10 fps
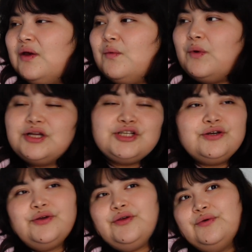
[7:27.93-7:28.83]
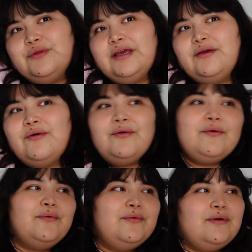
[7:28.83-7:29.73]
want to show you like,
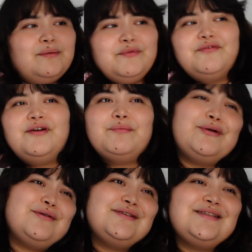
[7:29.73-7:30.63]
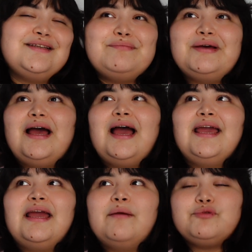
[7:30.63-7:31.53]
oh, I'm a fun person, but I
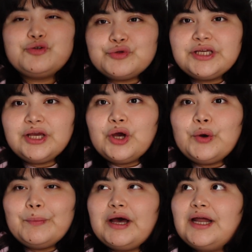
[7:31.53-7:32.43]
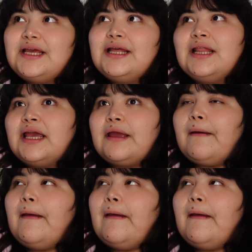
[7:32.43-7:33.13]
am truly a homebody. Like,